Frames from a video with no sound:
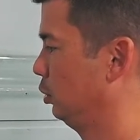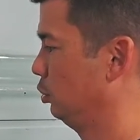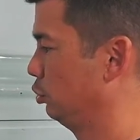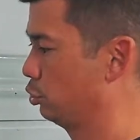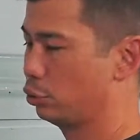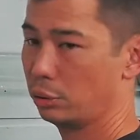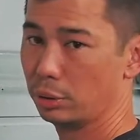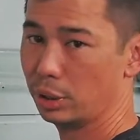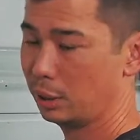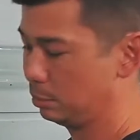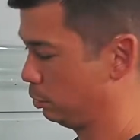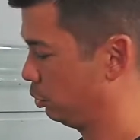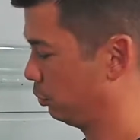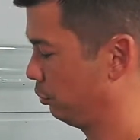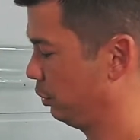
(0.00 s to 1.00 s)
Screw it up,
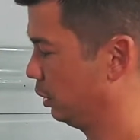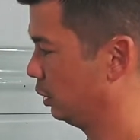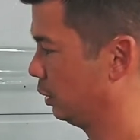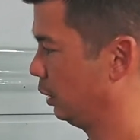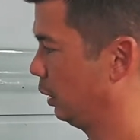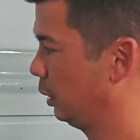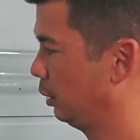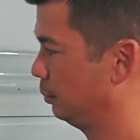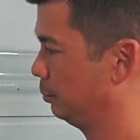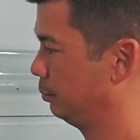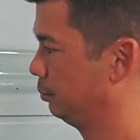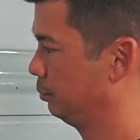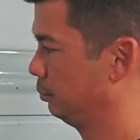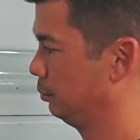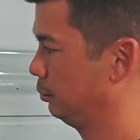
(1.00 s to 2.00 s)
you'll feel it,
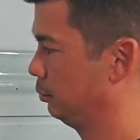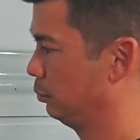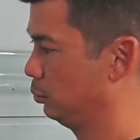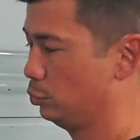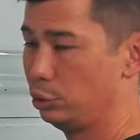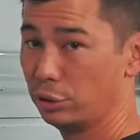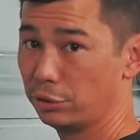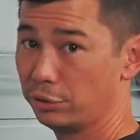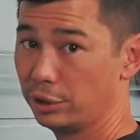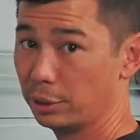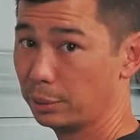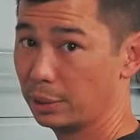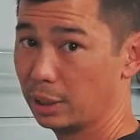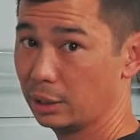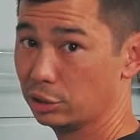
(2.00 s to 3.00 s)
you'll feel
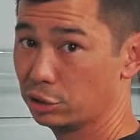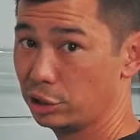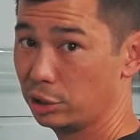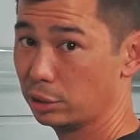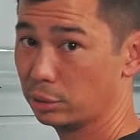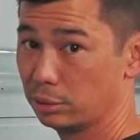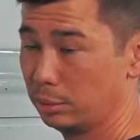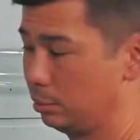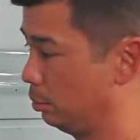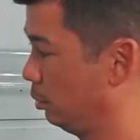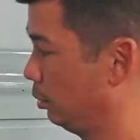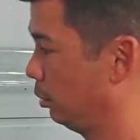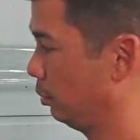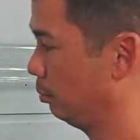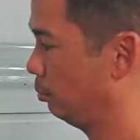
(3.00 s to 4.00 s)
when that seal
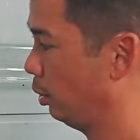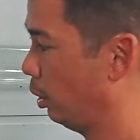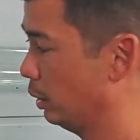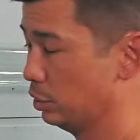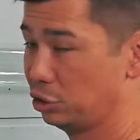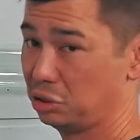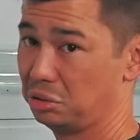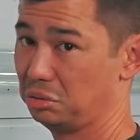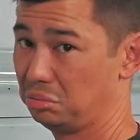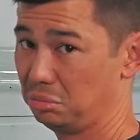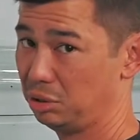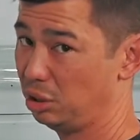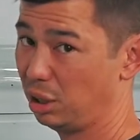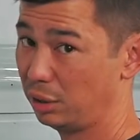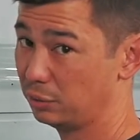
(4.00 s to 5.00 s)
bites.
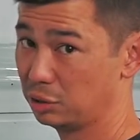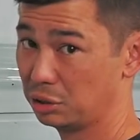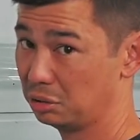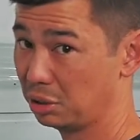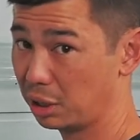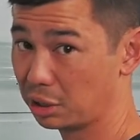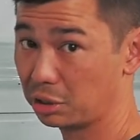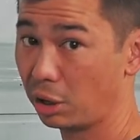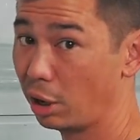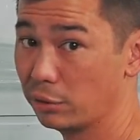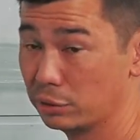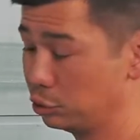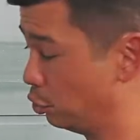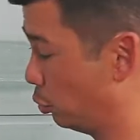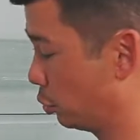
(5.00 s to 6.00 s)
You don't have to like over
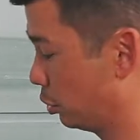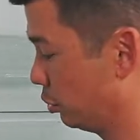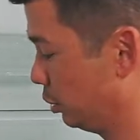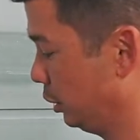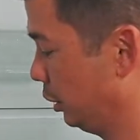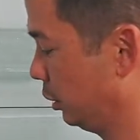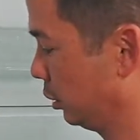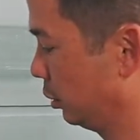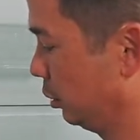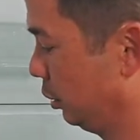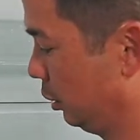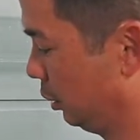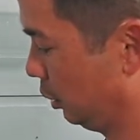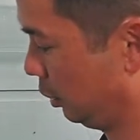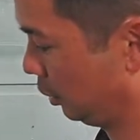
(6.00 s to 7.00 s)
torque it or anything.
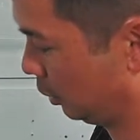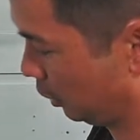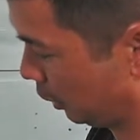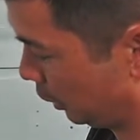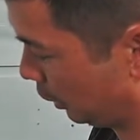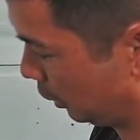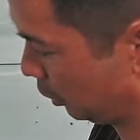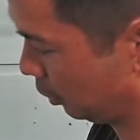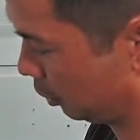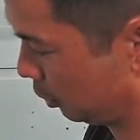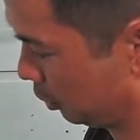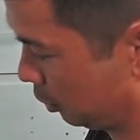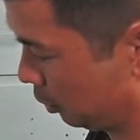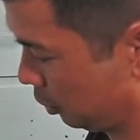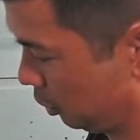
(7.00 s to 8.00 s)
And then
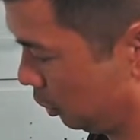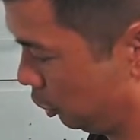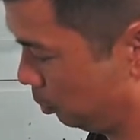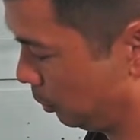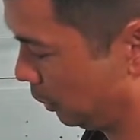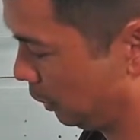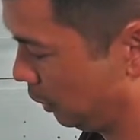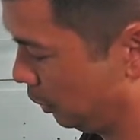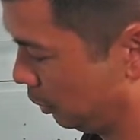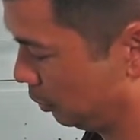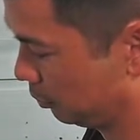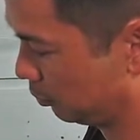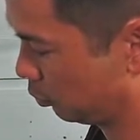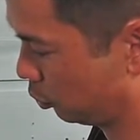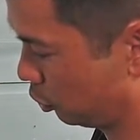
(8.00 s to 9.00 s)
this bit here,
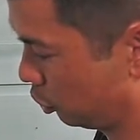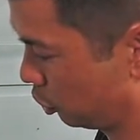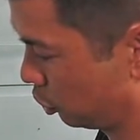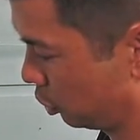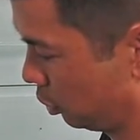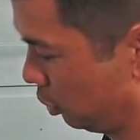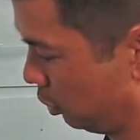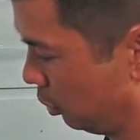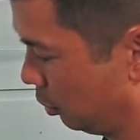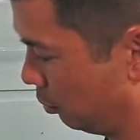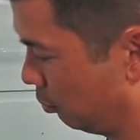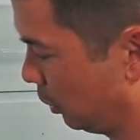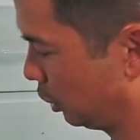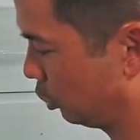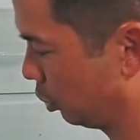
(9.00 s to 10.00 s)
we'll just
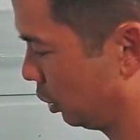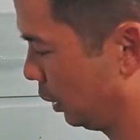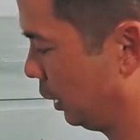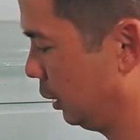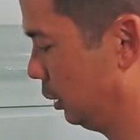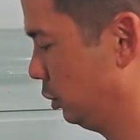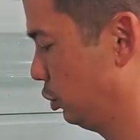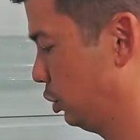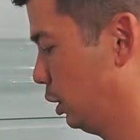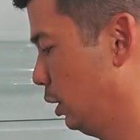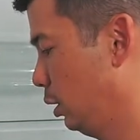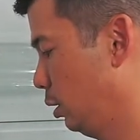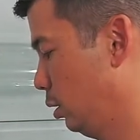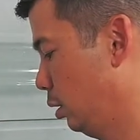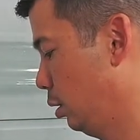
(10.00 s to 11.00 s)
make sure that that is
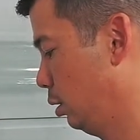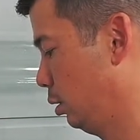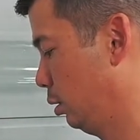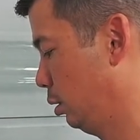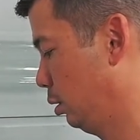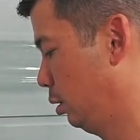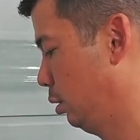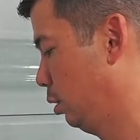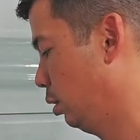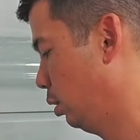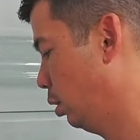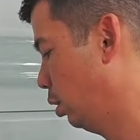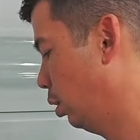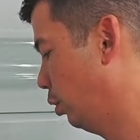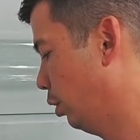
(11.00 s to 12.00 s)
seated
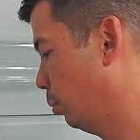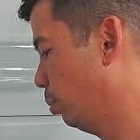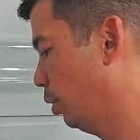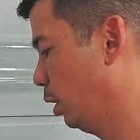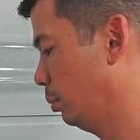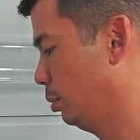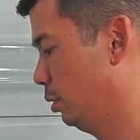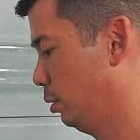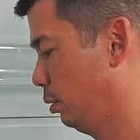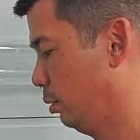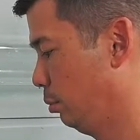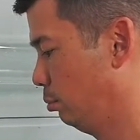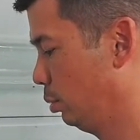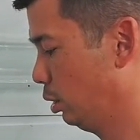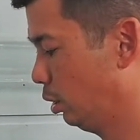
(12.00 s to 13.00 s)
on the pipe
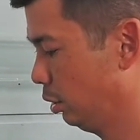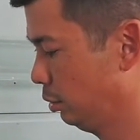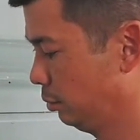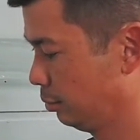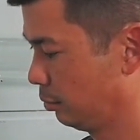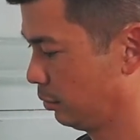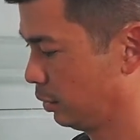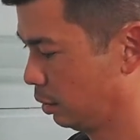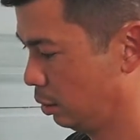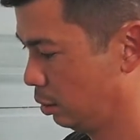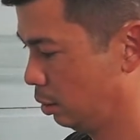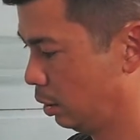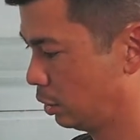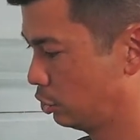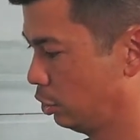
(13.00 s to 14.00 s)
below,
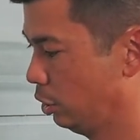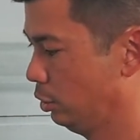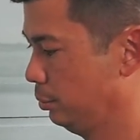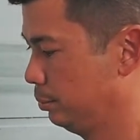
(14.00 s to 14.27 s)
like so.